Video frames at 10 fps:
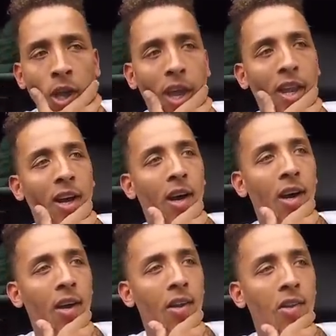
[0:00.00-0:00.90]
And
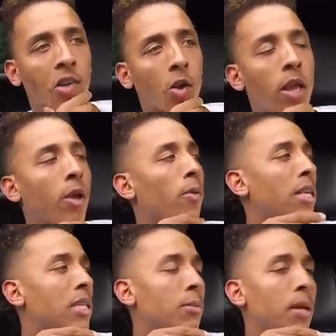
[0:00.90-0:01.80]
uh so they
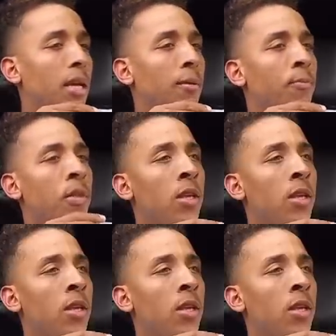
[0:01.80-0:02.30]
arrested me,